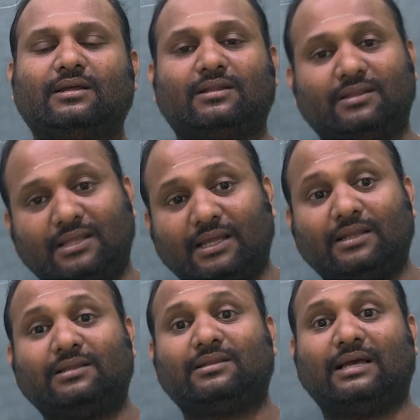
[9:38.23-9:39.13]

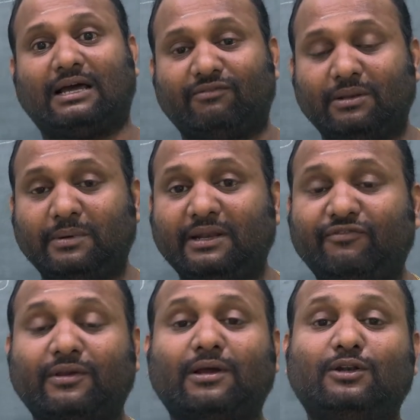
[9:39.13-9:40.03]
Then there will be
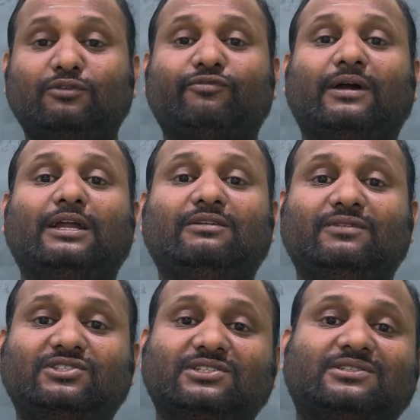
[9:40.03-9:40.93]
difficult to find
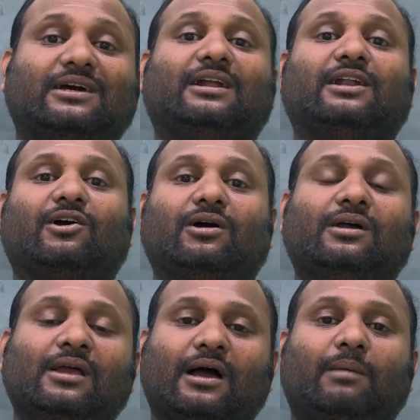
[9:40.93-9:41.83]
which is correct
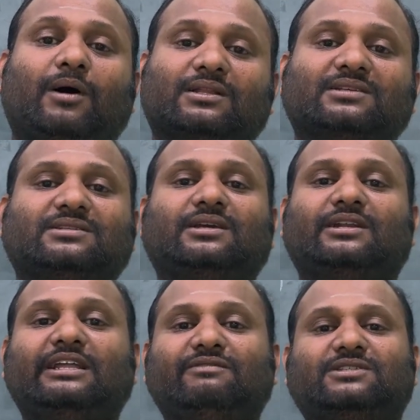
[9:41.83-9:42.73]
among the C
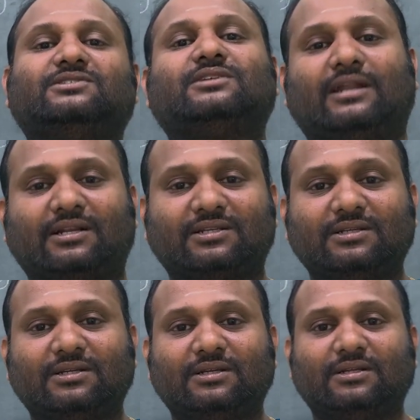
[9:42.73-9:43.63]
and D, which is correct.
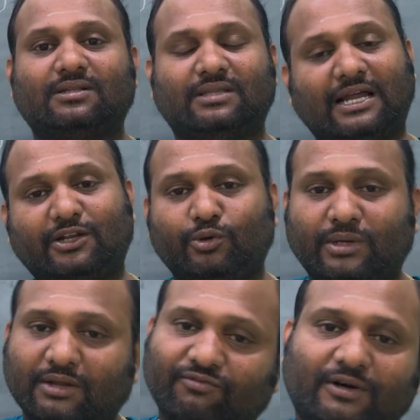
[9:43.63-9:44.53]
That you
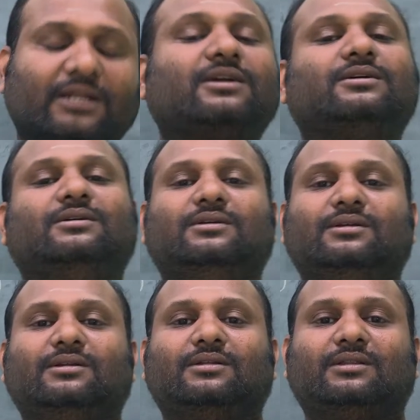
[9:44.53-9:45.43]
can work.
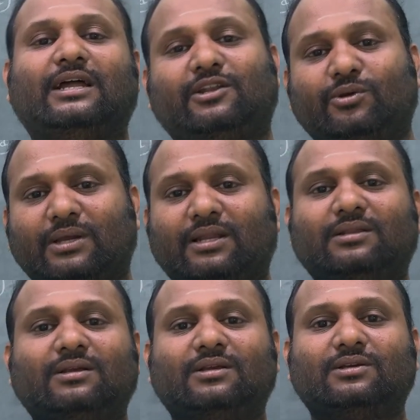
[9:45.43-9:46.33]
That you can
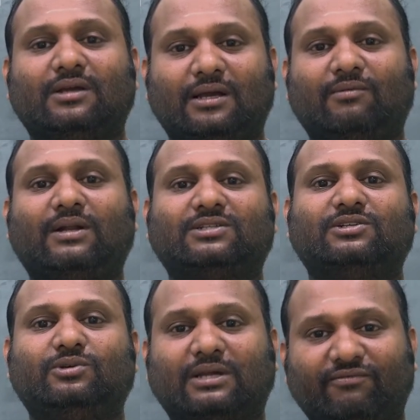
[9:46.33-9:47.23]

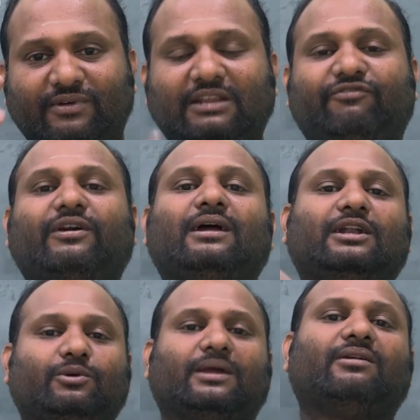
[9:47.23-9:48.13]
you can verify
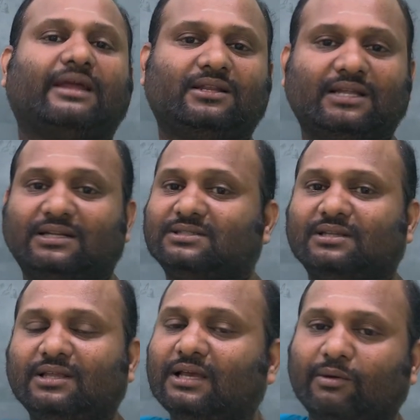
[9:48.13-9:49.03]
and you can write. That is the
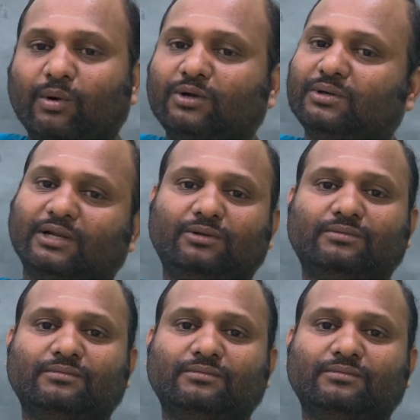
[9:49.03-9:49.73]
thing I want to tell you.